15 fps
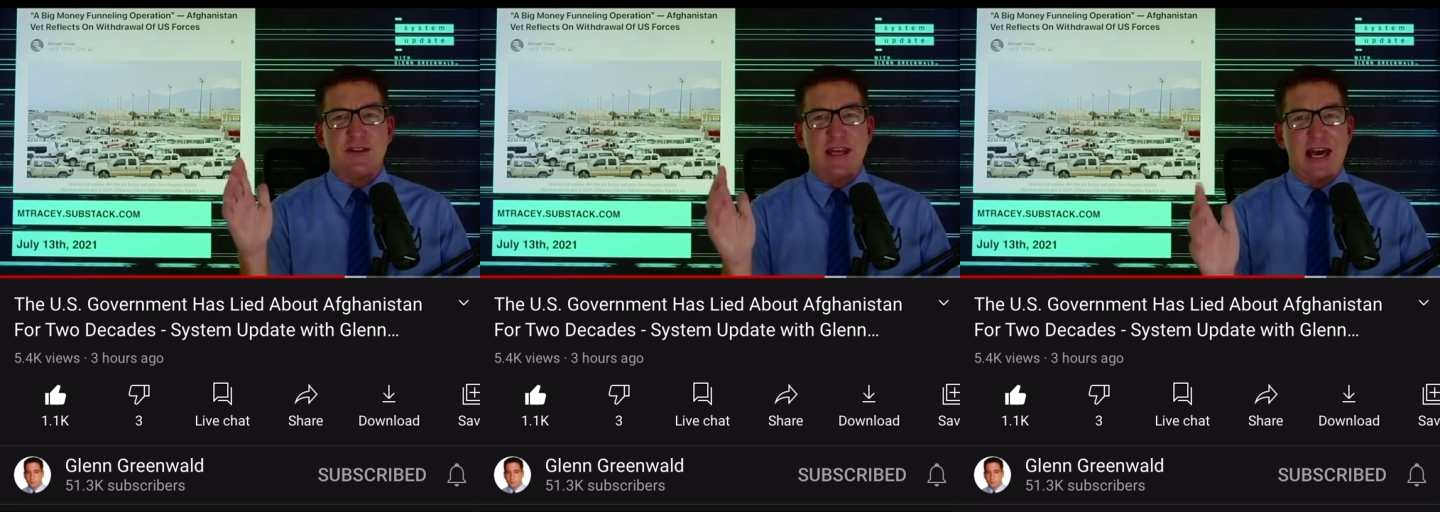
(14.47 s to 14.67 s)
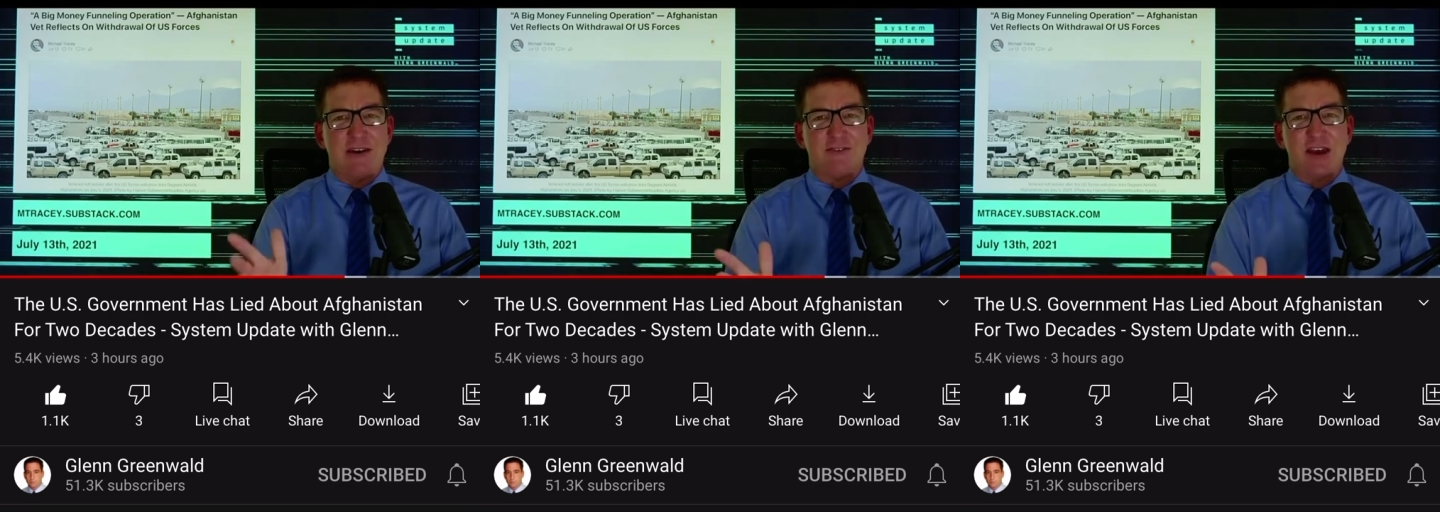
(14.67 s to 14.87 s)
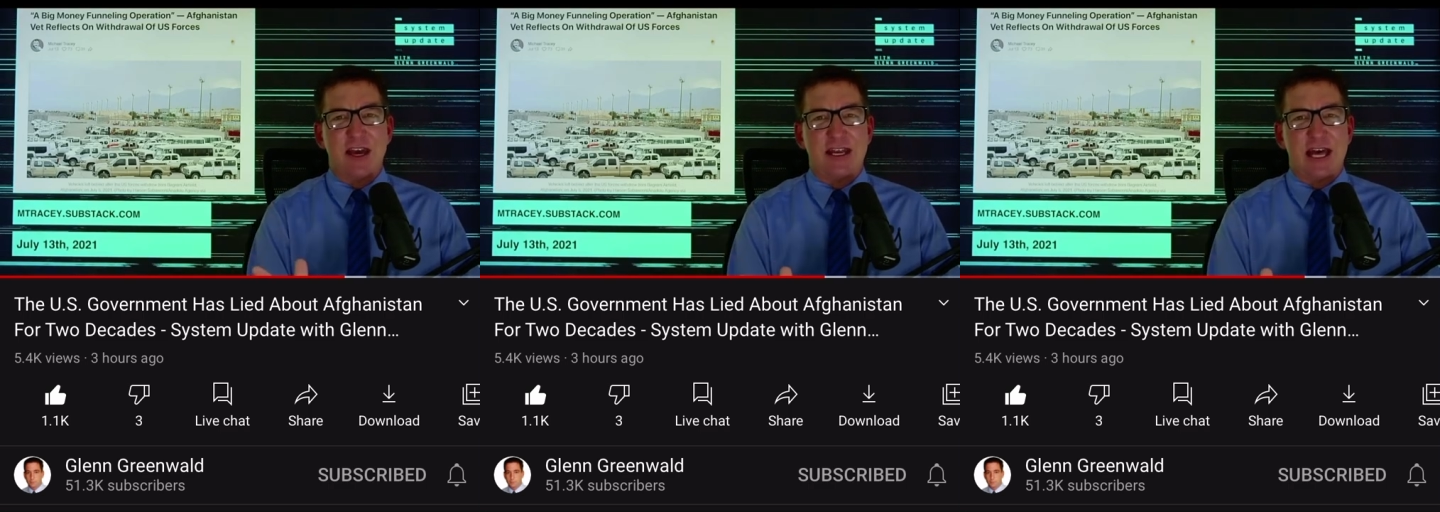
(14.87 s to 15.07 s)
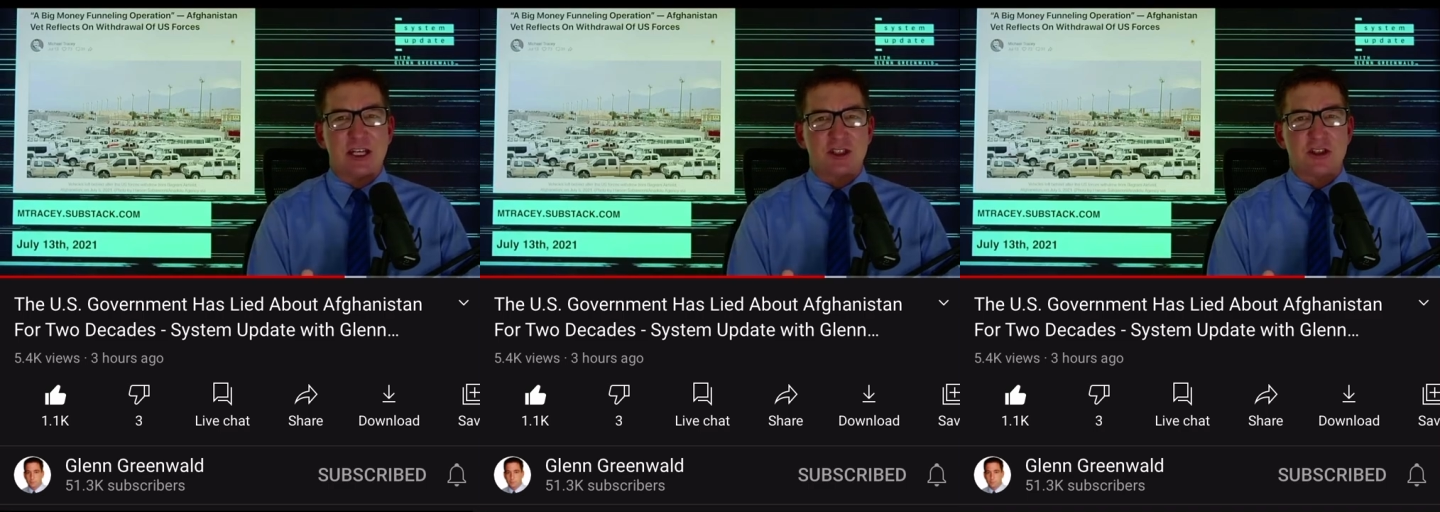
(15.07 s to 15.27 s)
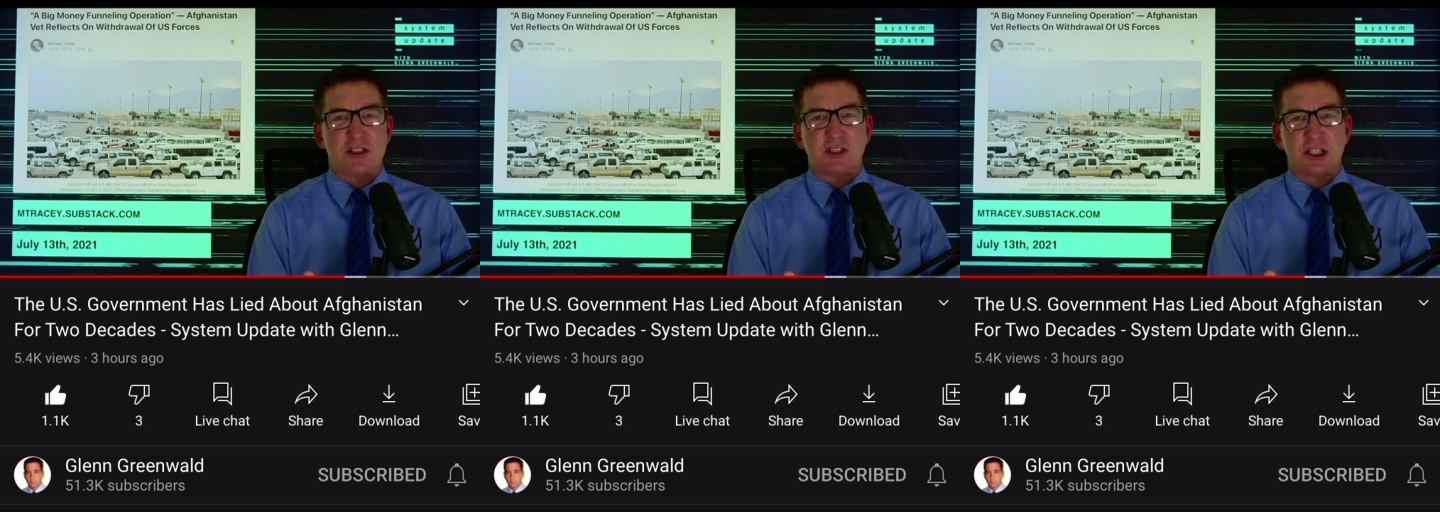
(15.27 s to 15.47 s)
The Afghan
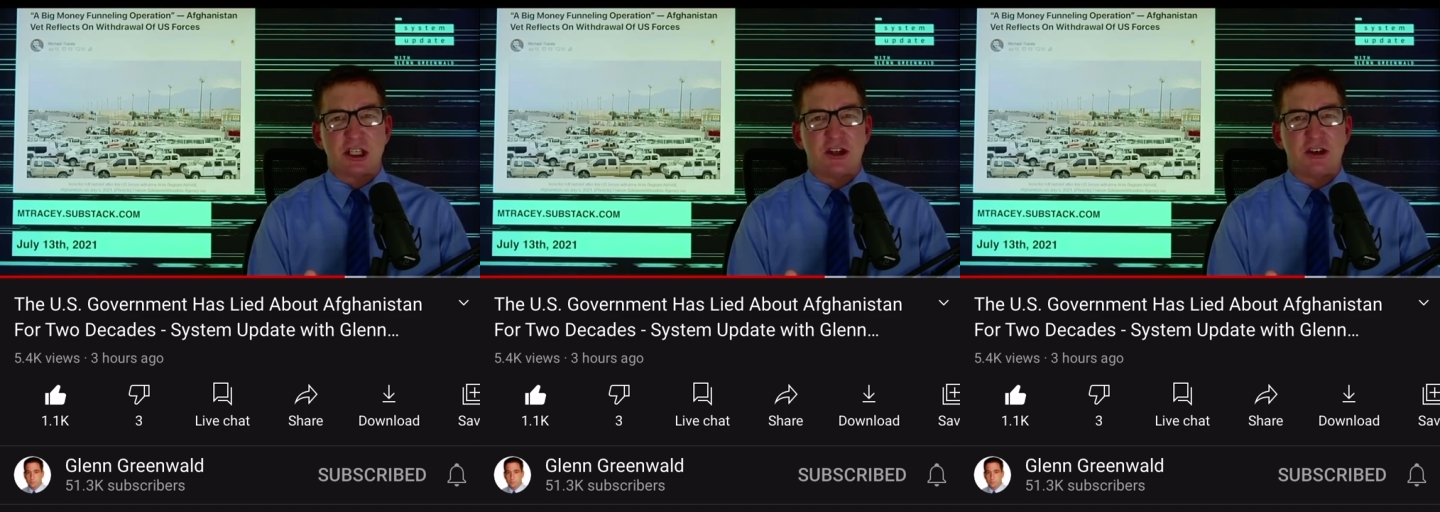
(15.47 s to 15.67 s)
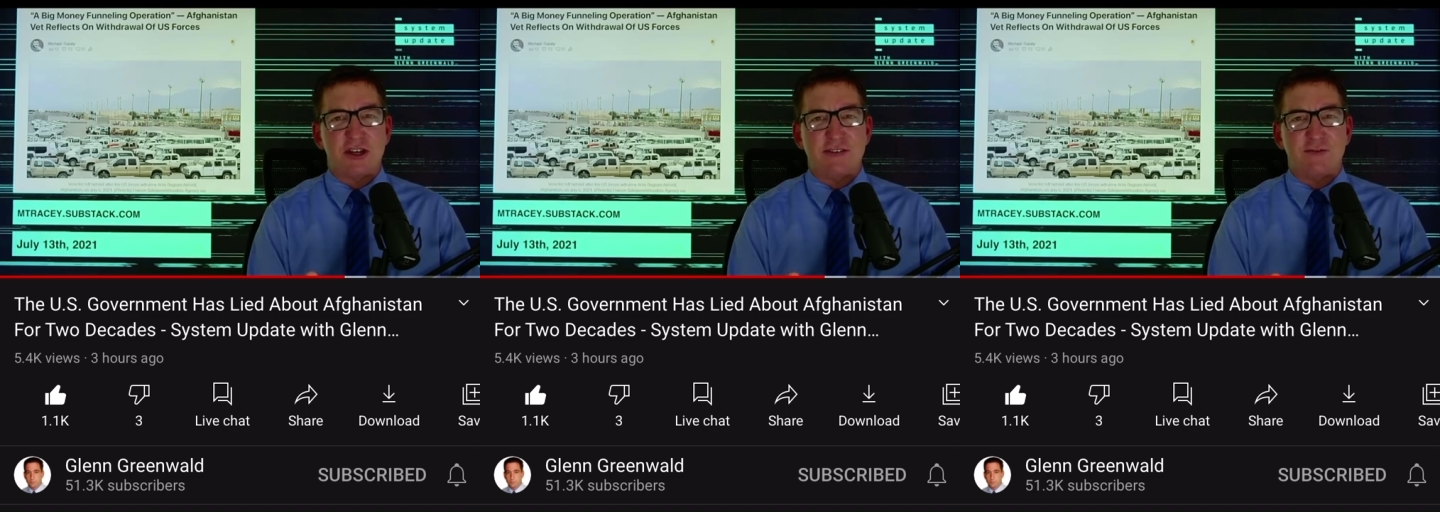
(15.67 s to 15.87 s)
National Security